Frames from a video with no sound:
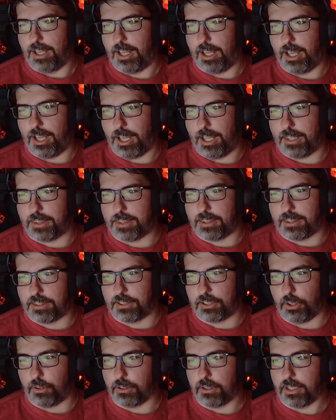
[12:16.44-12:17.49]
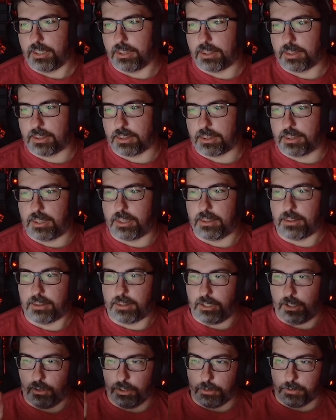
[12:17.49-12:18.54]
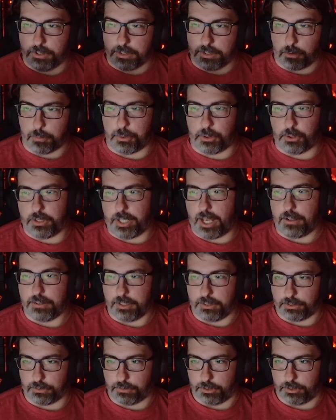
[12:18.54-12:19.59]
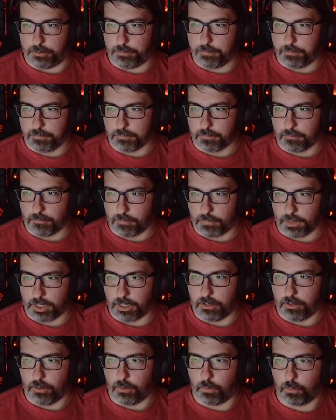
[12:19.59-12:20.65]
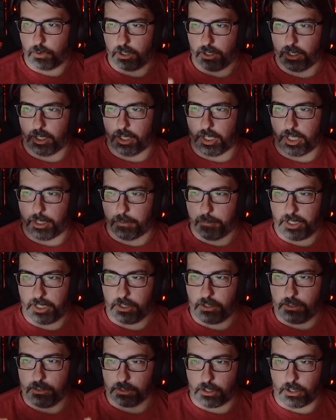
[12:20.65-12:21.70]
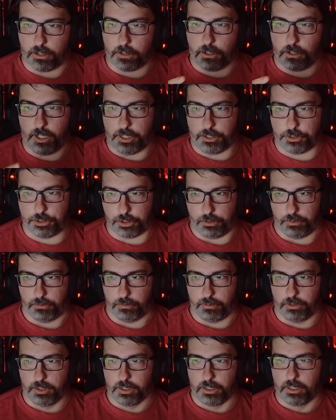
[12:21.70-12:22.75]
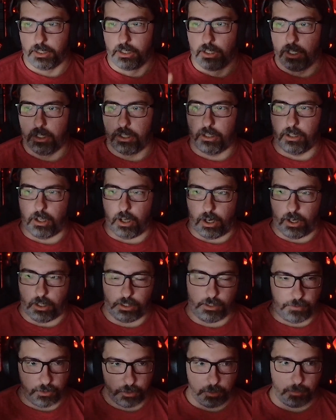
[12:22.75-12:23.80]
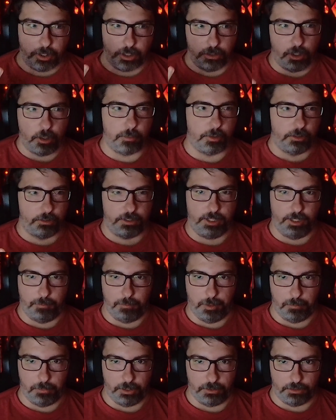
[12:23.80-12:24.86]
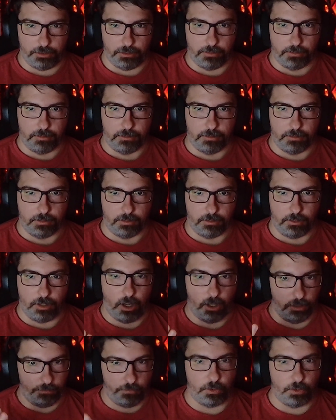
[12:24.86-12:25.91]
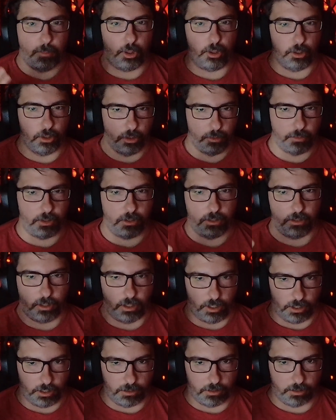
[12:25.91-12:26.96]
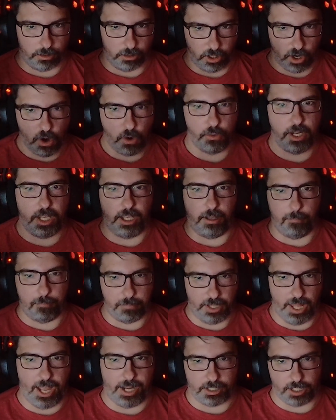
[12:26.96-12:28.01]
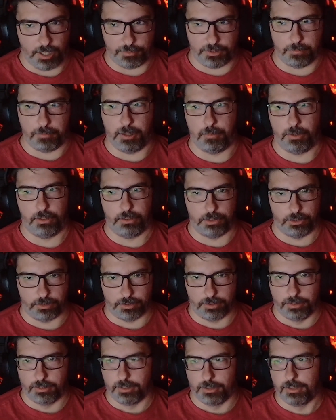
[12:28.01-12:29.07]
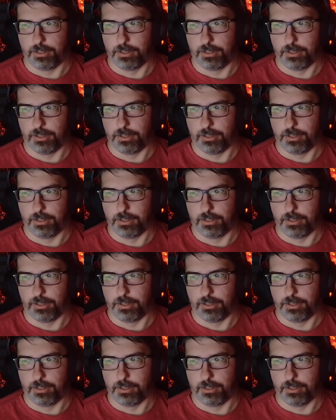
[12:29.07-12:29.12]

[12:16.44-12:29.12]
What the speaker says: The only ones that were pulled out of this group were Emil, Carter, and June. All of whom are Noble Team members. All of whom are Oni Black Ops members.